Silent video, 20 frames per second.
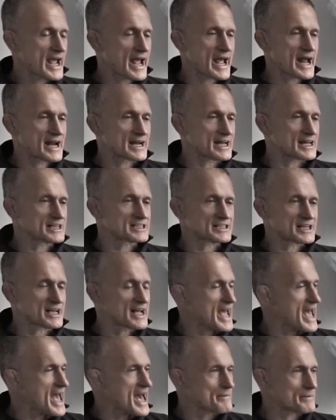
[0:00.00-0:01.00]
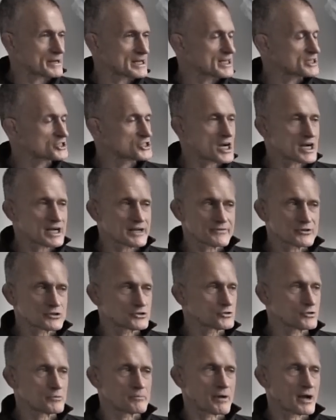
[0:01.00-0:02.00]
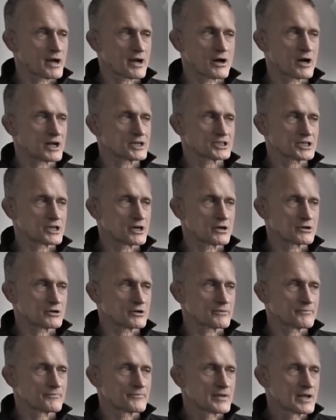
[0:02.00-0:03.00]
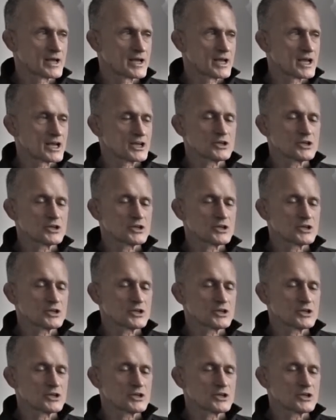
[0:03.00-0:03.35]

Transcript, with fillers: And it's a habit. It's not even true biologic hunger. No.